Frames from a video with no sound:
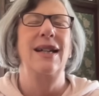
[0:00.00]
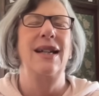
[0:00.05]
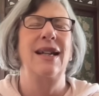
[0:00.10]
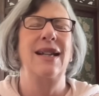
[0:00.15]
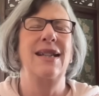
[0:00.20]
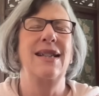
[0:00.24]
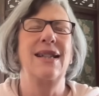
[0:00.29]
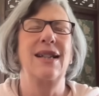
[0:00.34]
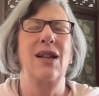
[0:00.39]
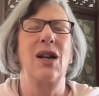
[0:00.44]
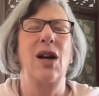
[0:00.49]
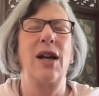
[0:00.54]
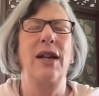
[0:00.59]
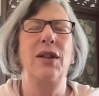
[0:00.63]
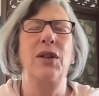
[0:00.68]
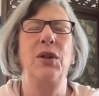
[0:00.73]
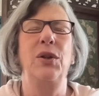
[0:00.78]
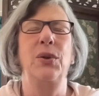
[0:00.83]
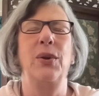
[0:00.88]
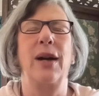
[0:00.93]
It's
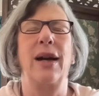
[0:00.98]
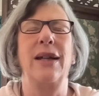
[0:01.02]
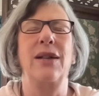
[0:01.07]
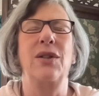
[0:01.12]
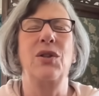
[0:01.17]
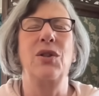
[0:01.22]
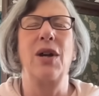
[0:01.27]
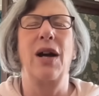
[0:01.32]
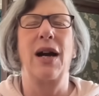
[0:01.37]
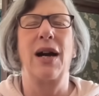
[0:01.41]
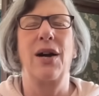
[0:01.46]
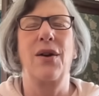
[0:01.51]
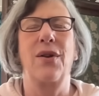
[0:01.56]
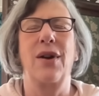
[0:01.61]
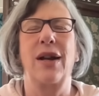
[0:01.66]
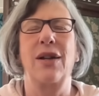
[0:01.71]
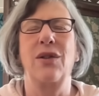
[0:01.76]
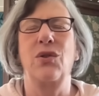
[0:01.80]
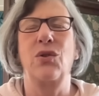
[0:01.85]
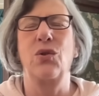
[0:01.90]
like you are,
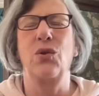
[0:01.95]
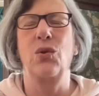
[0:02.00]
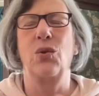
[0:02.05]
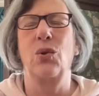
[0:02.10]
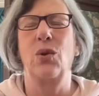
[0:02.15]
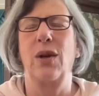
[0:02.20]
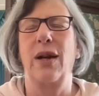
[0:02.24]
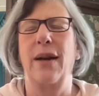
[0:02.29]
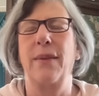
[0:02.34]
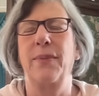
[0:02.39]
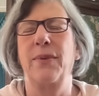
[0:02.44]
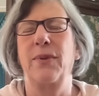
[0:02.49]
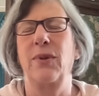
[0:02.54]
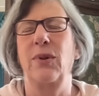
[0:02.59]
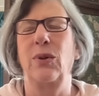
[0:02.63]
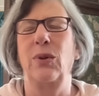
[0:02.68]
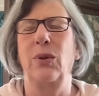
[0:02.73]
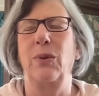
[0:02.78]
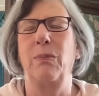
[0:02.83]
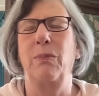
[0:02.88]
at your
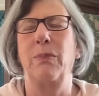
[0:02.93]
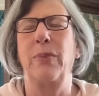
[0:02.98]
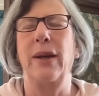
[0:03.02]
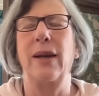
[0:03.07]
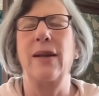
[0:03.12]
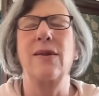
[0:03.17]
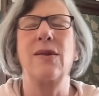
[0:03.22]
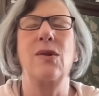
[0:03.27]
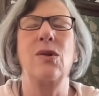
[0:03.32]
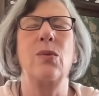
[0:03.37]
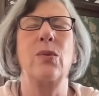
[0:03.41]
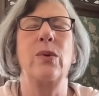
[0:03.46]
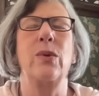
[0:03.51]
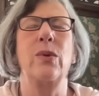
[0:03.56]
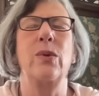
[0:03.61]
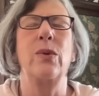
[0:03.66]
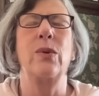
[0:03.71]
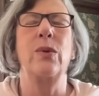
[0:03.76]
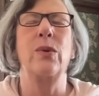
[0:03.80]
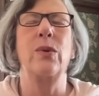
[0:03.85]
absolute best
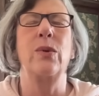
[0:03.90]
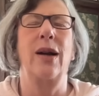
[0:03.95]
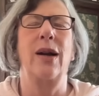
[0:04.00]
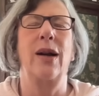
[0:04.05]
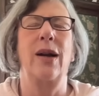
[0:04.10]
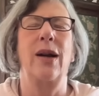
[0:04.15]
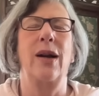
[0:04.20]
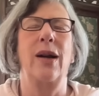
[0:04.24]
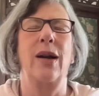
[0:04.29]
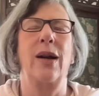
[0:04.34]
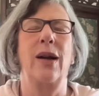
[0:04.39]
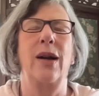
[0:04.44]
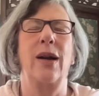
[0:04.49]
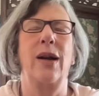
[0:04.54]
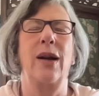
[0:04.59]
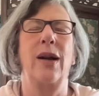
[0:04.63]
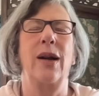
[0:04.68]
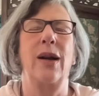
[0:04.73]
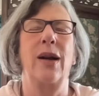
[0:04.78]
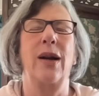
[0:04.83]
when you are
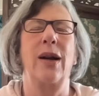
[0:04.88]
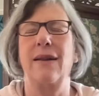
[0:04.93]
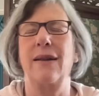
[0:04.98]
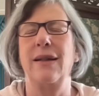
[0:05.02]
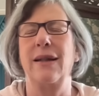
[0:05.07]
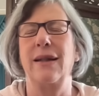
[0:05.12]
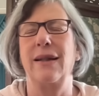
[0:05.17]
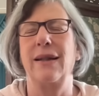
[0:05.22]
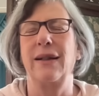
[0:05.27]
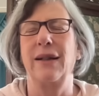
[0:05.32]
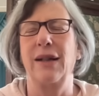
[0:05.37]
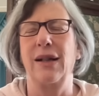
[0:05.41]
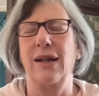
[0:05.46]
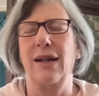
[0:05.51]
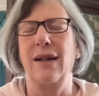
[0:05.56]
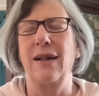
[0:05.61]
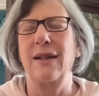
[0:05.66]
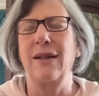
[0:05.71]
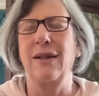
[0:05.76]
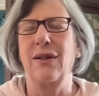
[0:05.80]
bathed in the
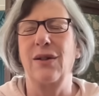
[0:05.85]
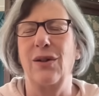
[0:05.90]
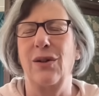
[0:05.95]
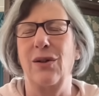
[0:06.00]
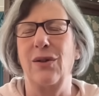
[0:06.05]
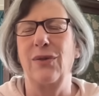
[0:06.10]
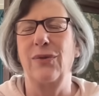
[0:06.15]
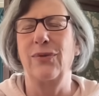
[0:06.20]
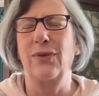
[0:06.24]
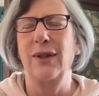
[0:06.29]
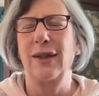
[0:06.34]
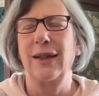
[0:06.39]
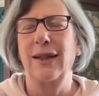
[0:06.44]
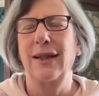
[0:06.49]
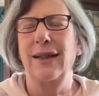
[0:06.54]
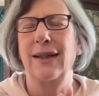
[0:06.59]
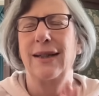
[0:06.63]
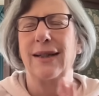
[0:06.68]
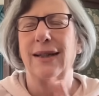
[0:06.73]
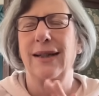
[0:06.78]
light of.
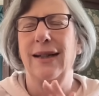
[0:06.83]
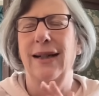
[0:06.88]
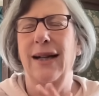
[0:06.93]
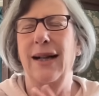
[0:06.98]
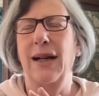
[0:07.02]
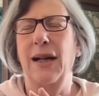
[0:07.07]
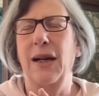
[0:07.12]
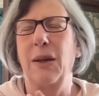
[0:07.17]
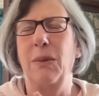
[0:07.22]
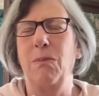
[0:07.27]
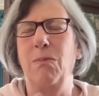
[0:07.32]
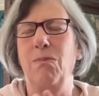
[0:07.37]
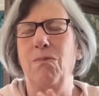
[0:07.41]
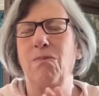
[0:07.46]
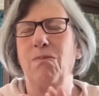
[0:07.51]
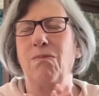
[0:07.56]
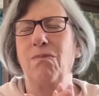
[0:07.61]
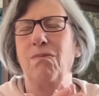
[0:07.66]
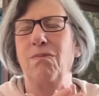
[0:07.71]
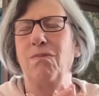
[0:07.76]
Um,
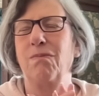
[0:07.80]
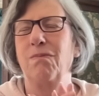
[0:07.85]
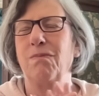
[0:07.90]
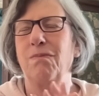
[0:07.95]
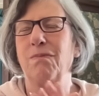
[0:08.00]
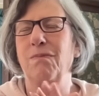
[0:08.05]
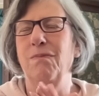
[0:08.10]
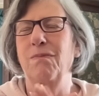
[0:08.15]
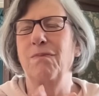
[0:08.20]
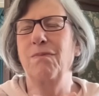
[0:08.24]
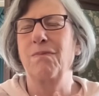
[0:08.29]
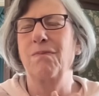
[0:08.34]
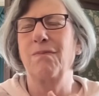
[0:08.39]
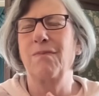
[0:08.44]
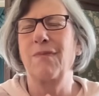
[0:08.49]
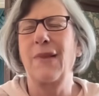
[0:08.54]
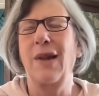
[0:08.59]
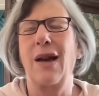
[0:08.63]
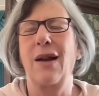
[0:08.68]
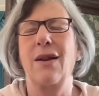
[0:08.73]

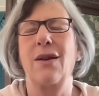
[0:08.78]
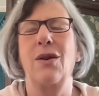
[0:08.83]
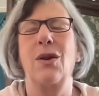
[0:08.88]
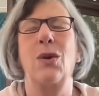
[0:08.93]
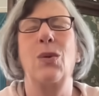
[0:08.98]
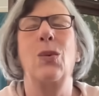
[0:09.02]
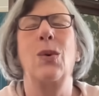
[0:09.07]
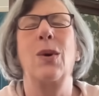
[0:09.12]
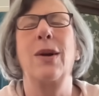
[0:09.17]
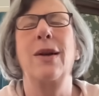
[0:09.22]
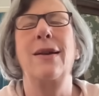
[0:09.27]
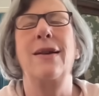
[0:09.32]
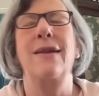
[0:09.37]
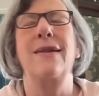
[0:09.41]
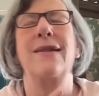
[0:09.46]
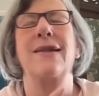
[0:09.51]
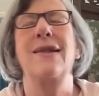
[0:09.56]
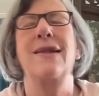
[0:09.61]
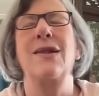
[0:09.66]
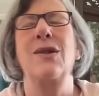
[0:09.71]
I don't know what it
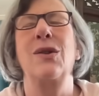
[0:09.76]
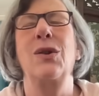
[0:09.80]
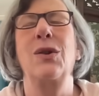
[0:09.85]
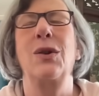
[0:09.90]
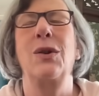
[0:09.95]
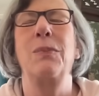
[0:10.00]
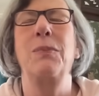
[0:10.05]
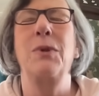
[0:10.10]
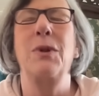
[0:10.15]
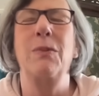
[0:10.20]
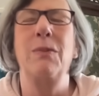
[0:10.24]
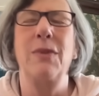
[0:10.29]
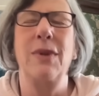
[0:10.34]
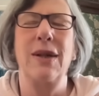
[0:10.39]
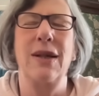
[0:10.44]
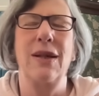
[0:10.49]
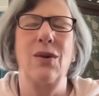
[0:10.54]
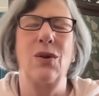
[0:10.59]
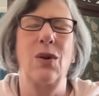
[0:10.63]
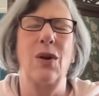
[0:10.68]
is. It's not optimi-
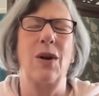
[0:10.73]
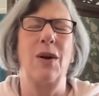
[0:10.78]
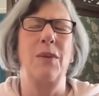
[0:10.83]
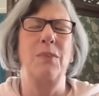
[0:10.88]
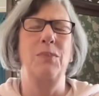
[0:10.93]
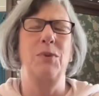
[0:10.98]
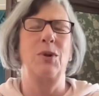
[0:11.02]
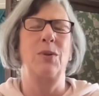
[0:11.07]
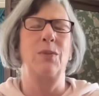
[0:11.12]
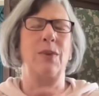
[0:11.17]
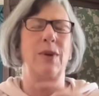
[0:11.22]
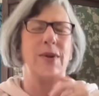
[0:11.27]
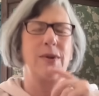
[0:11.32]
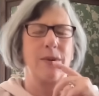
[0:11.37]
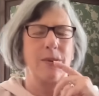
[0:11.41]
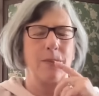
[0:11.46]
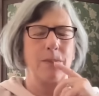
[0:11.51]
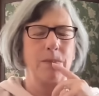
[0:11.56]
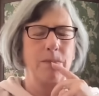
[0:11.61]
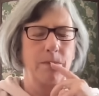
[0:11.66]

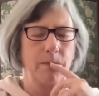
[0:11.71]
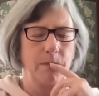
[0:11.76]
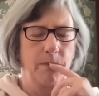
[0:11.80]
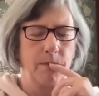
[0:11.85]
optimism.